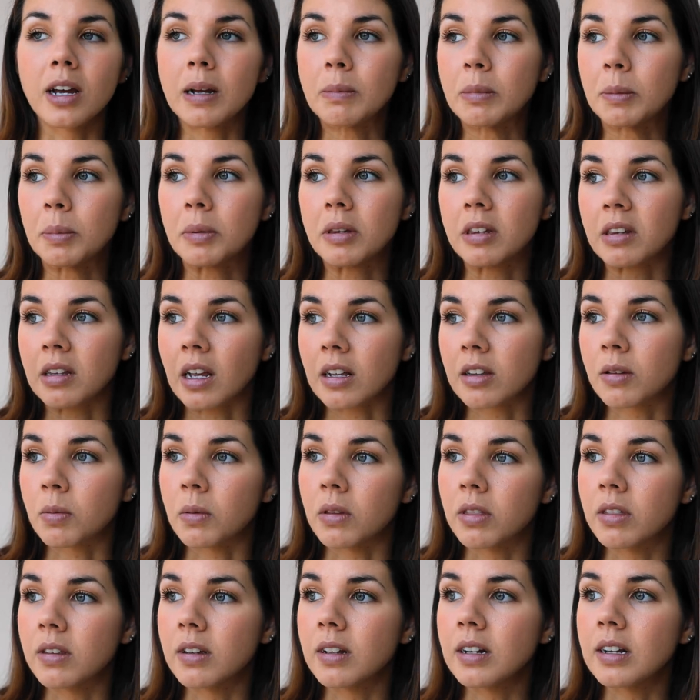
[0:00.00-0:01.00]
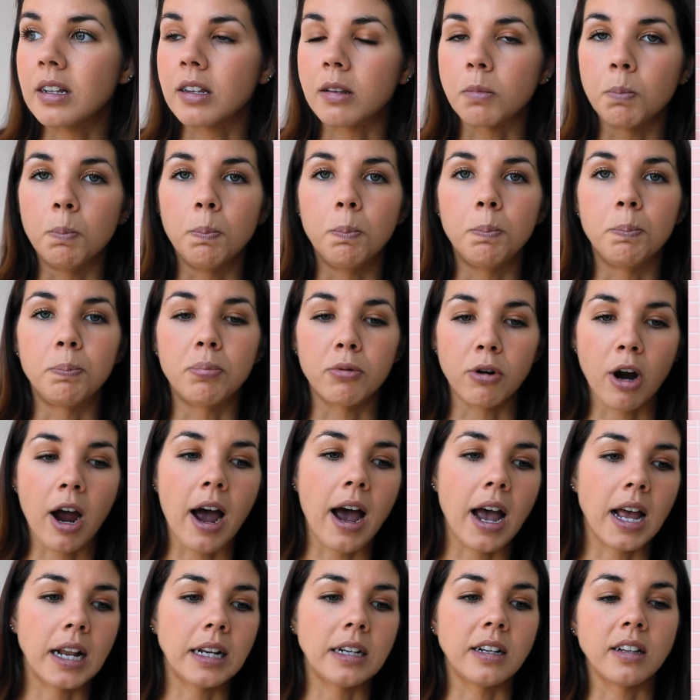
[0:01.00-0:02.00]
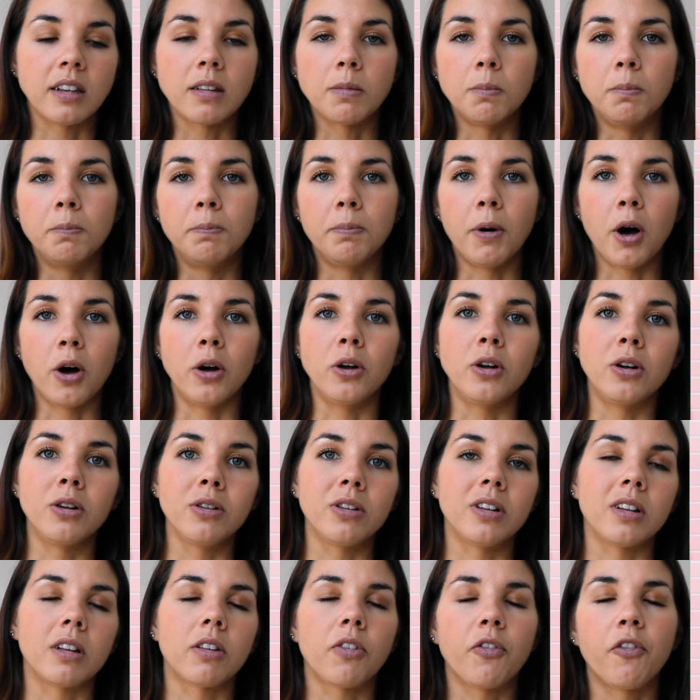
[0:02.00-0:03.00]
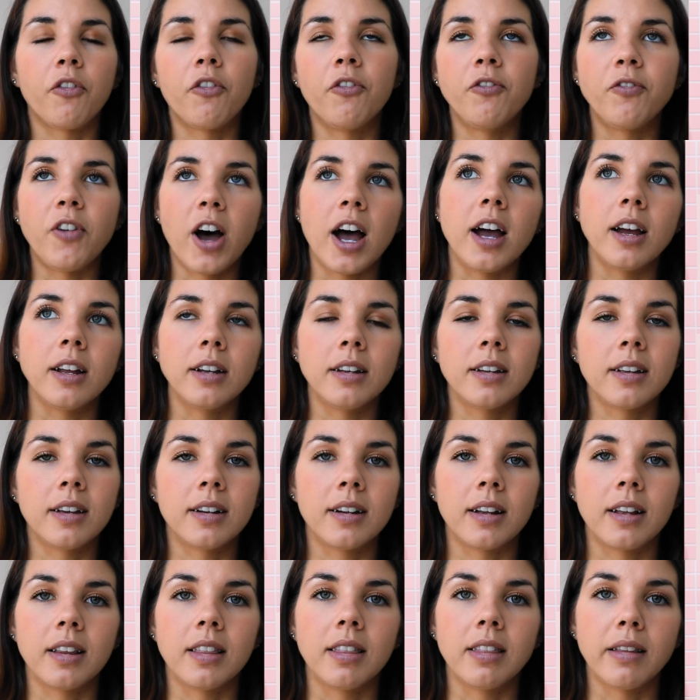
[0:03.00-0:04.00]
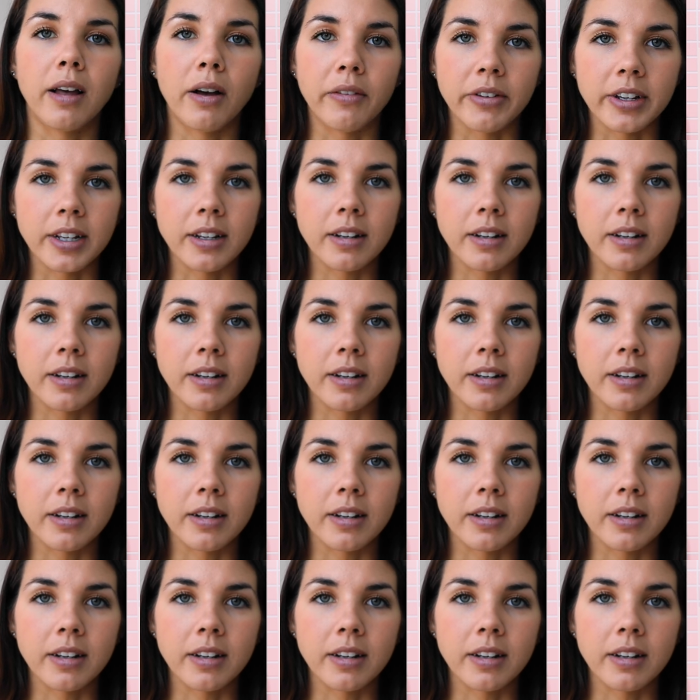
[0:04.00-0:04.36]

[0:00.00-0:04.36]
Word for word: I'm obsessed with it. It's bright, it's bold, it's fun and I love